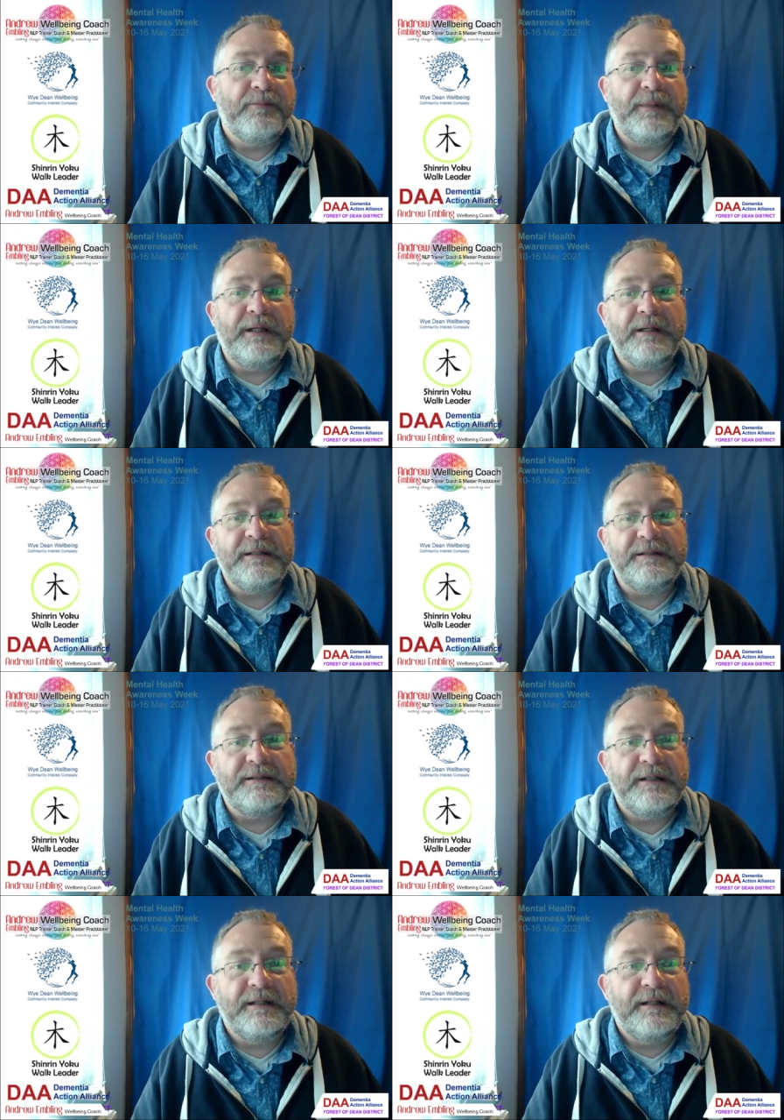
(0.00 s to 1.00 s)

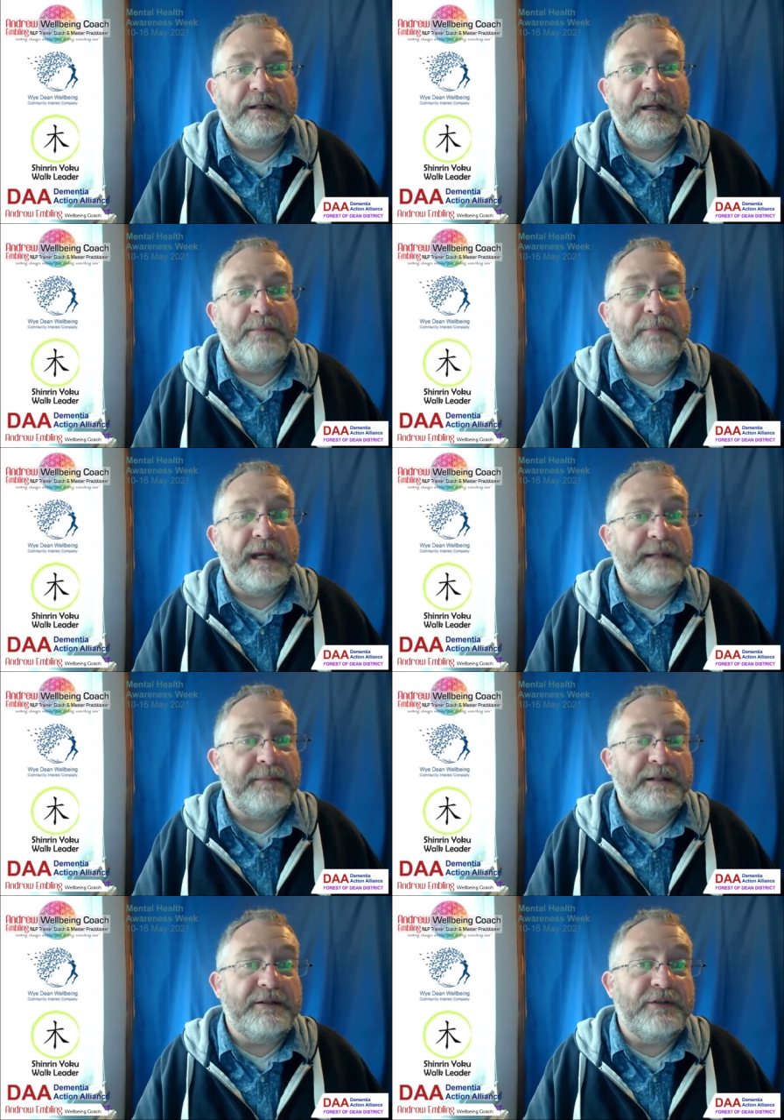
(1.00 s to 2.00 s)
because it may
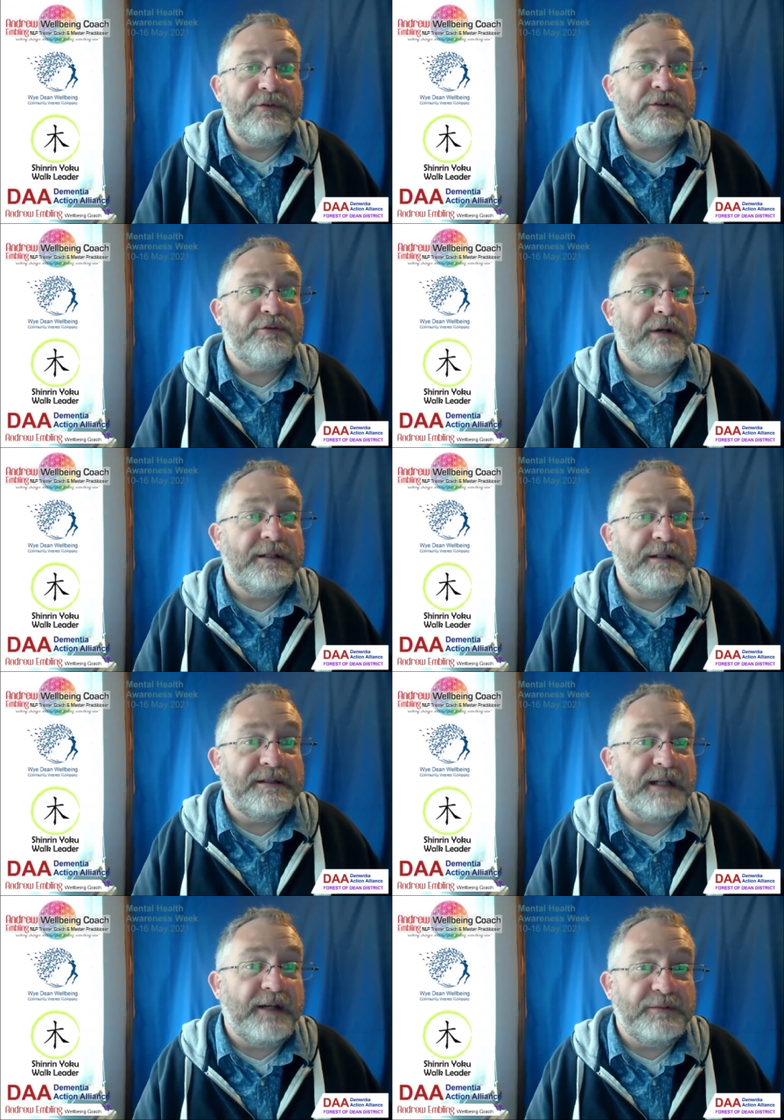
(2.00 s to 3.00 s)
be that you've just created a
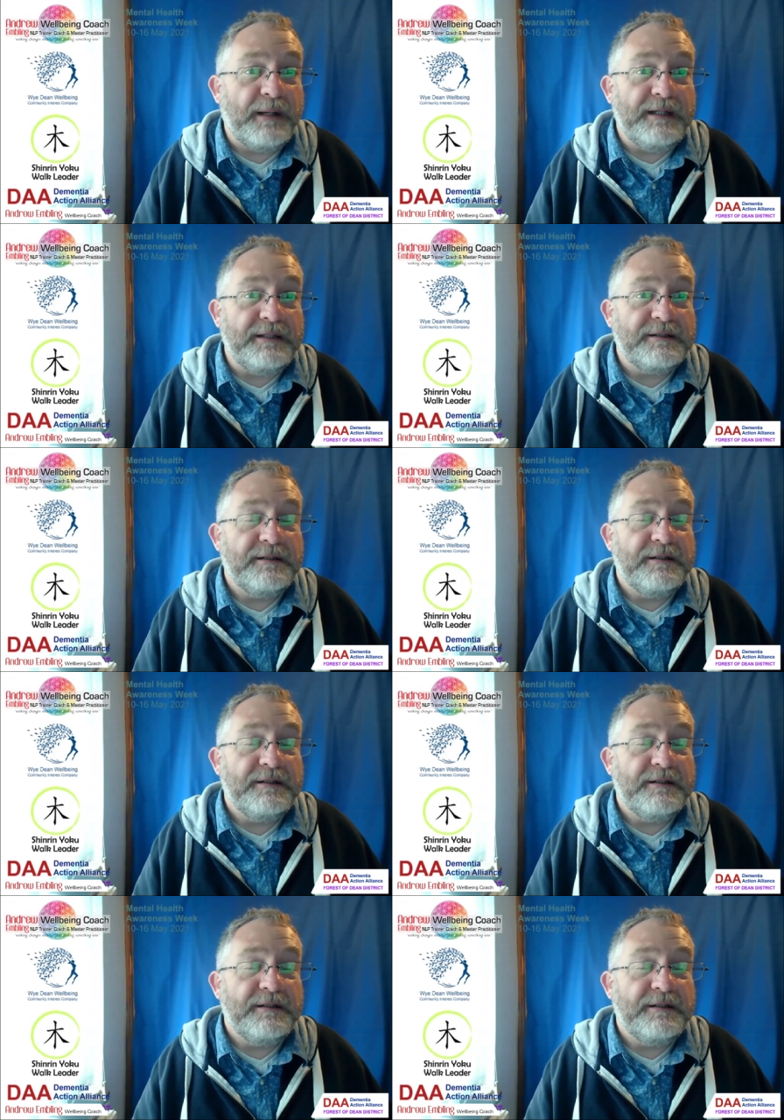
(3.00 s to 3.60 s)
safe space